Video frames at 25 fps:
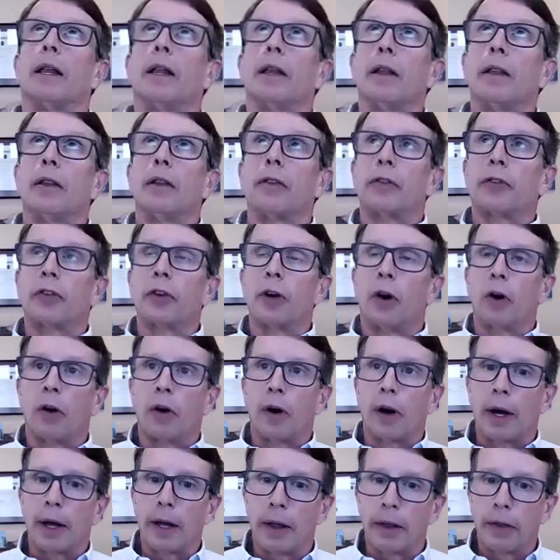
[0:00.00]

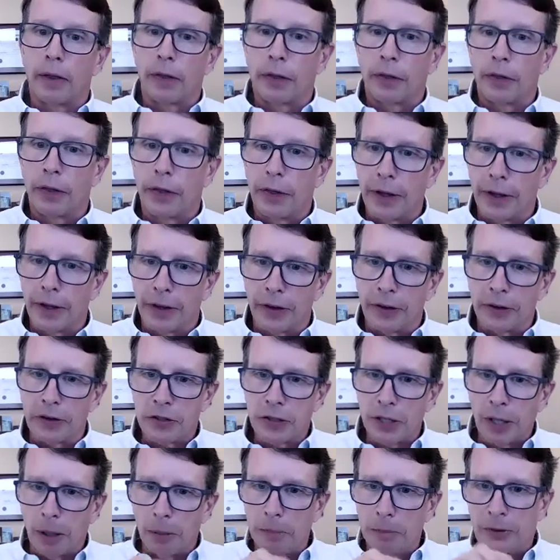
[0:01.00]
so the
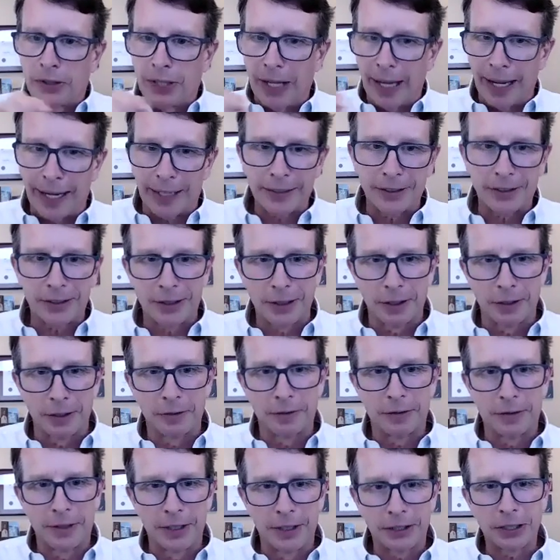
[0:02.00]

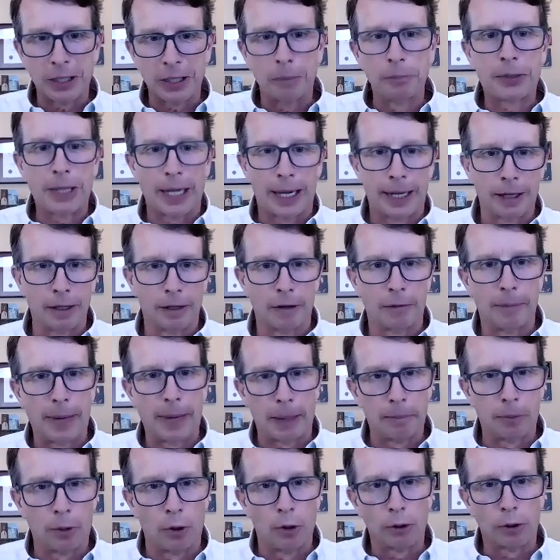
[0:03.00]
subtitle of my
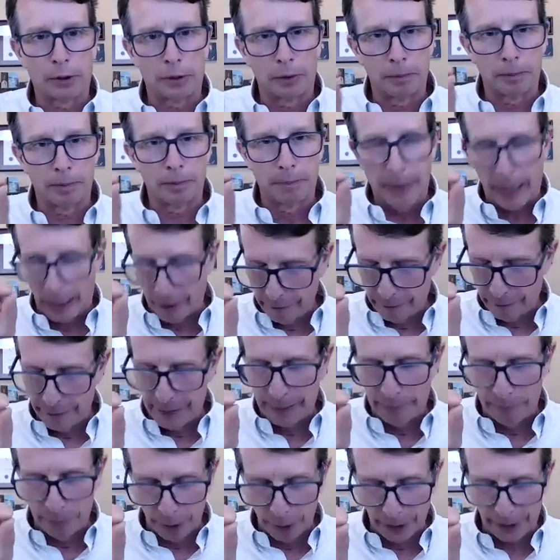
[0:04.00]

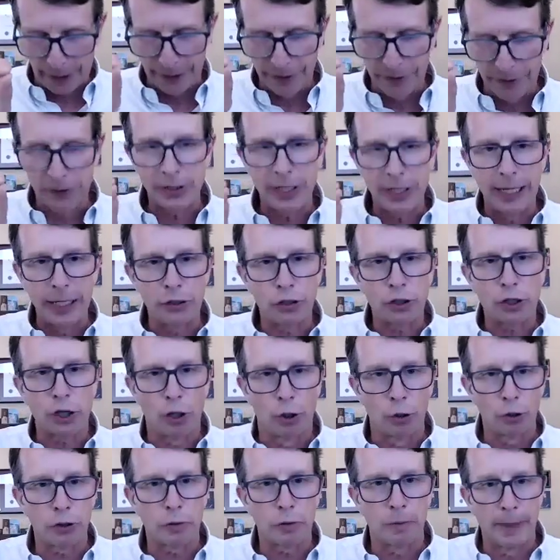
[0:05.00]
book is Teach,
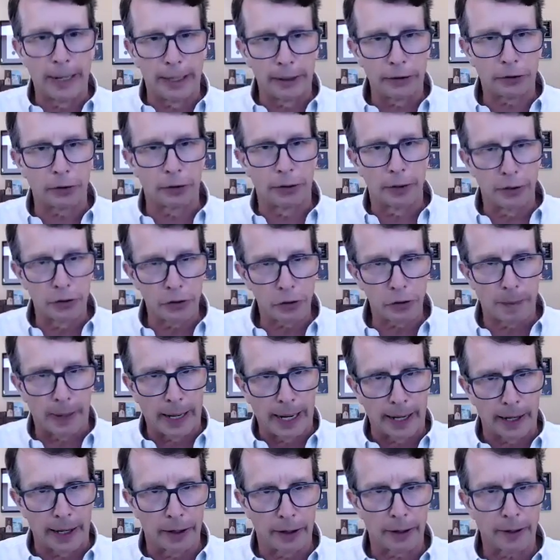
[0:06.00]
Coach, Mentor,
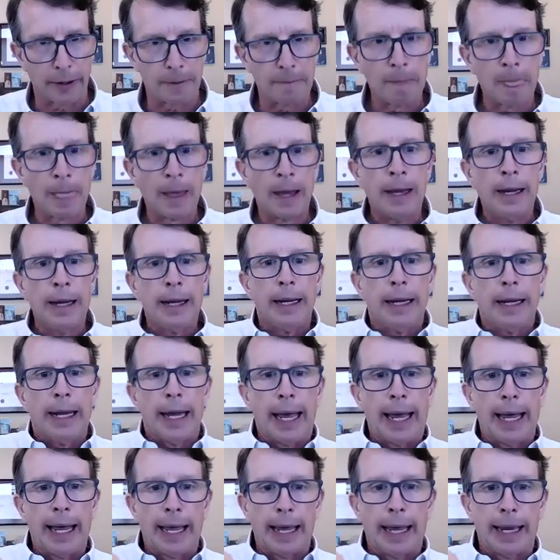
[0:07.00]
Inspire.
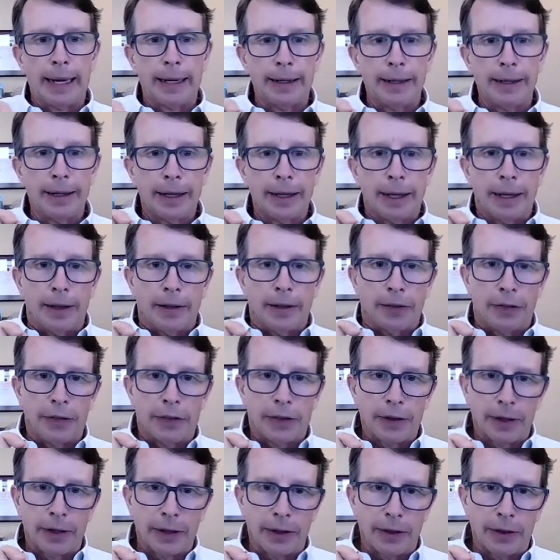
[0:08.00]
And
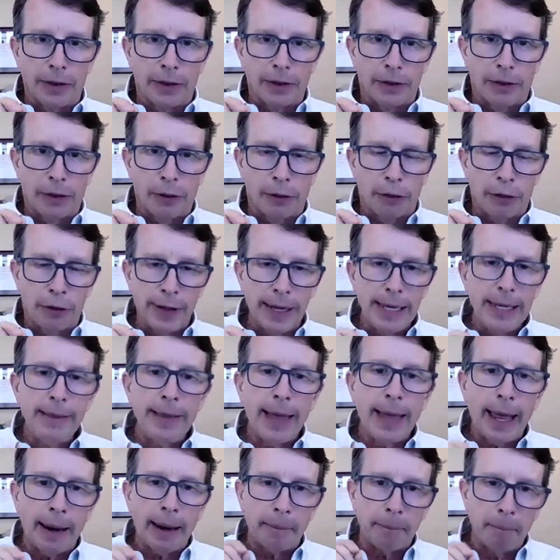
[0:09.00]
the thing
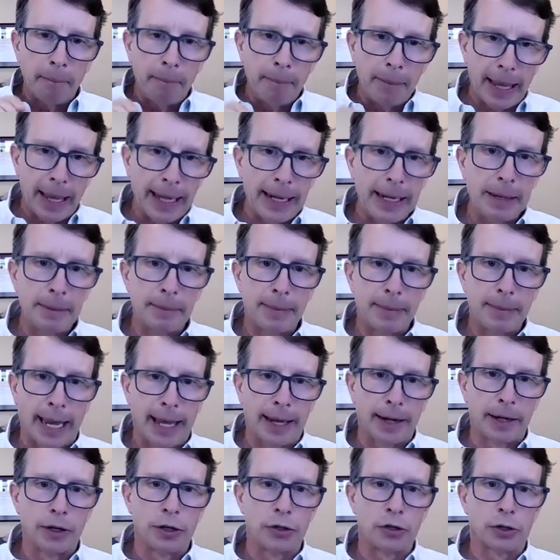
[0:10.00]
that many
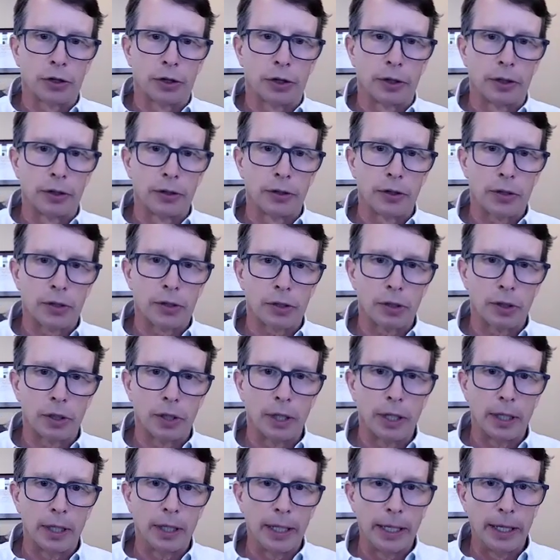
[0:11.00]
managers
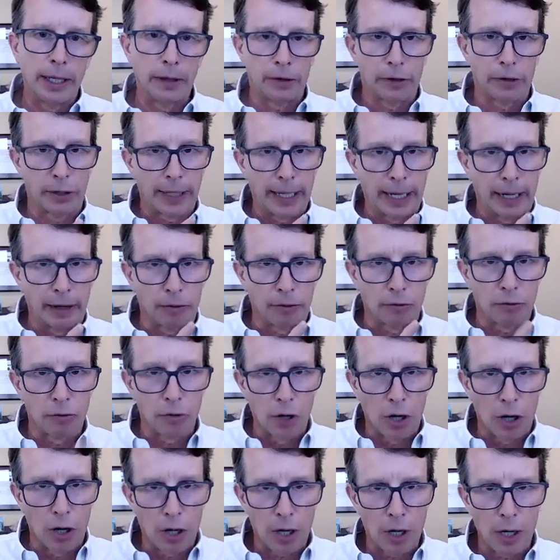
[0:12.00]
either get
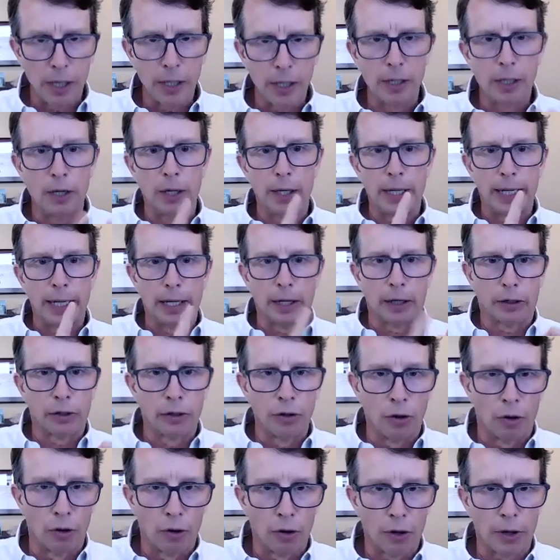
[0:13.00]
wrong,
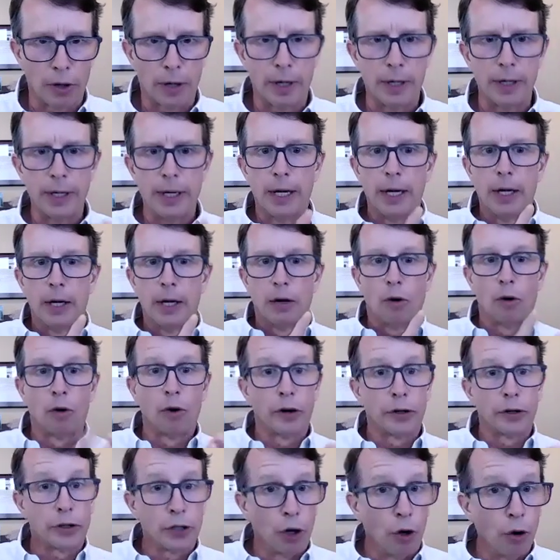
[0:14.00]
ignore,
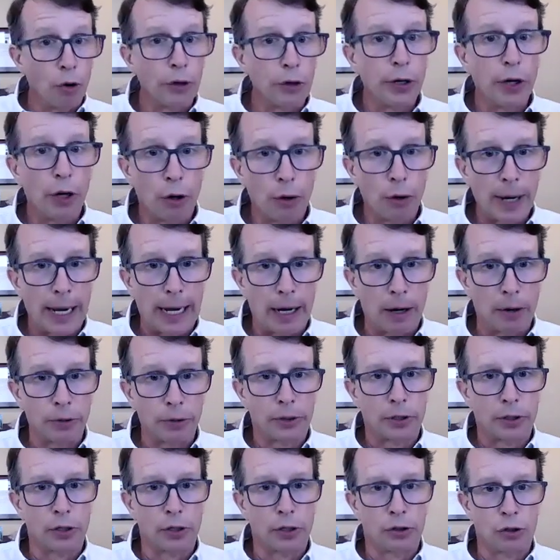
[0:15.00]
or don't know how
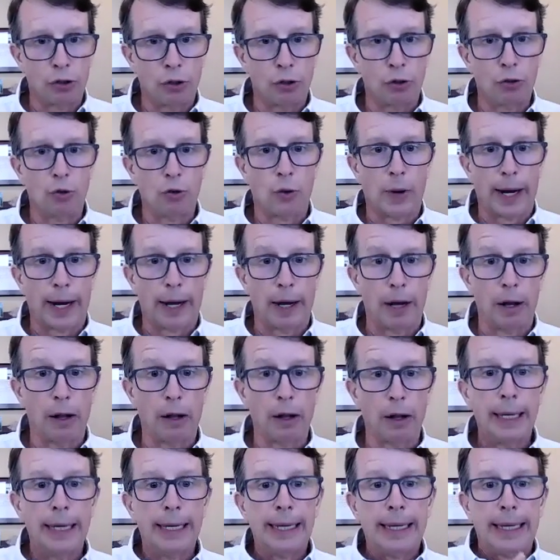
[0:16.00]
to do
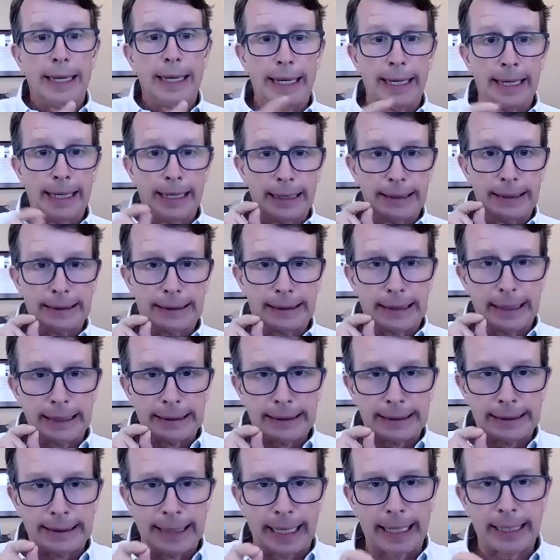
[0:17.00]
well is the
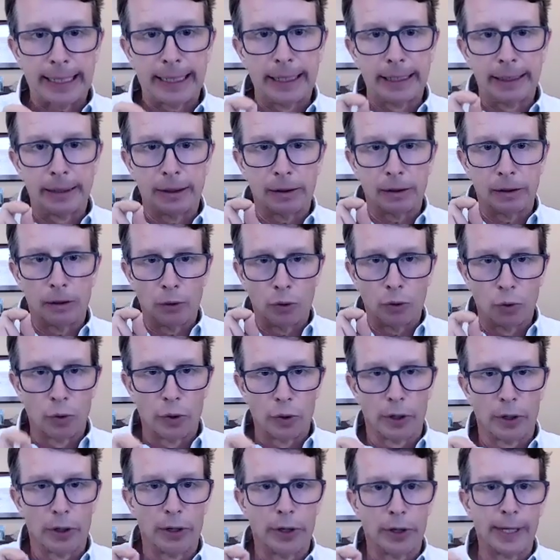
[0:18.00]
second
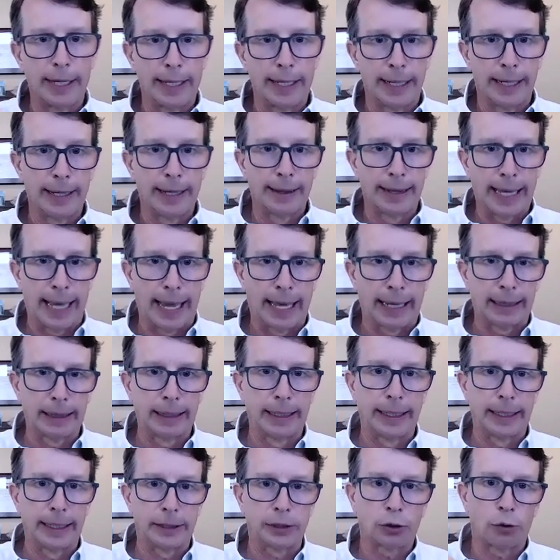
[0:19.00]
word in that
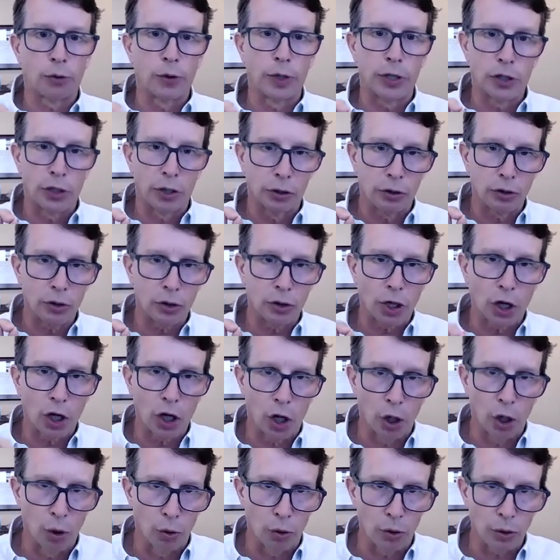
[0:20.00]
list, which is
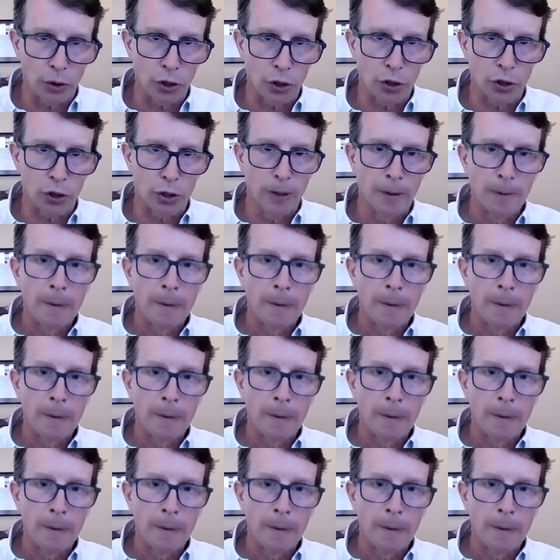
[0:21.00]
coach.